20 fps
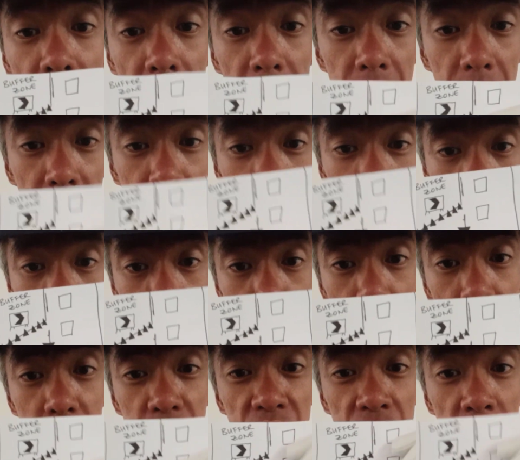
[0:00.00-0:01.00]
the cars will
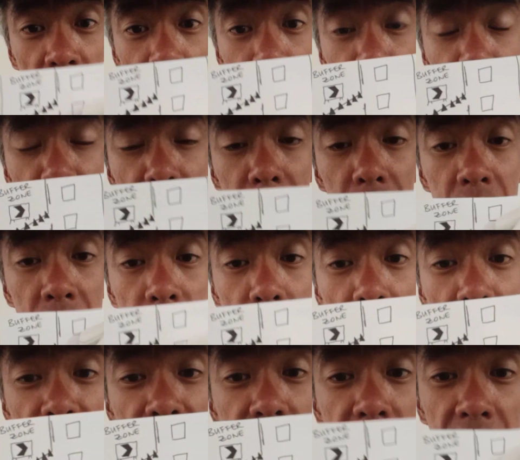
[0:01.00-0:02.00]
just fill up, keep
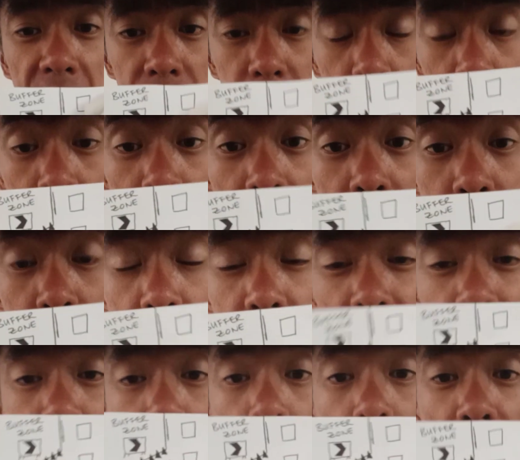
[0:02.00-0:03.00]
on filling up the space. So
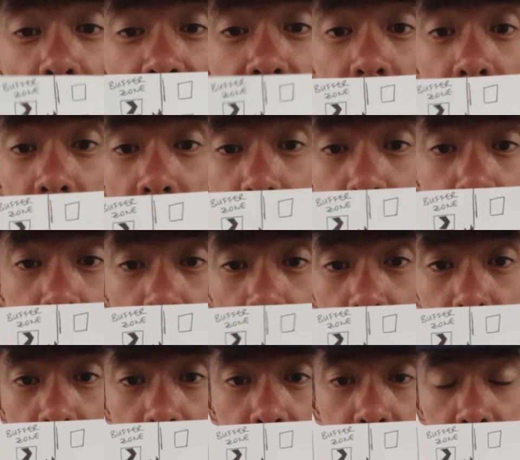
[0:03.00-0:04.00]
that's the whole idea. It's
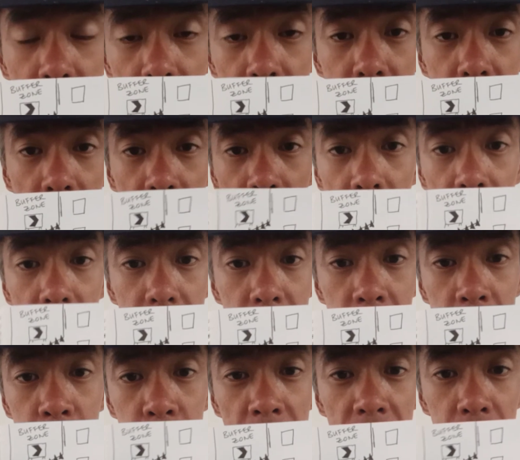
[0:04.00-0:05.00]
a
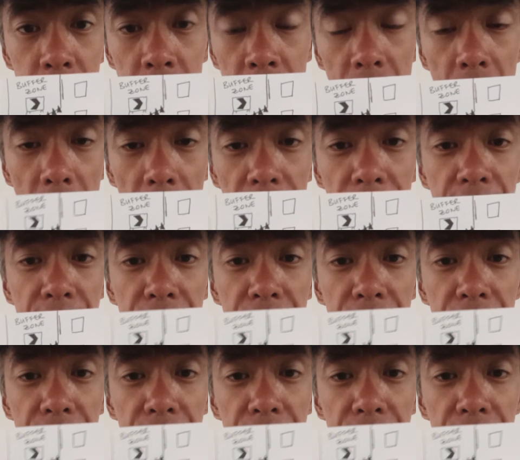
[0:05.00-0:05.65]
situation of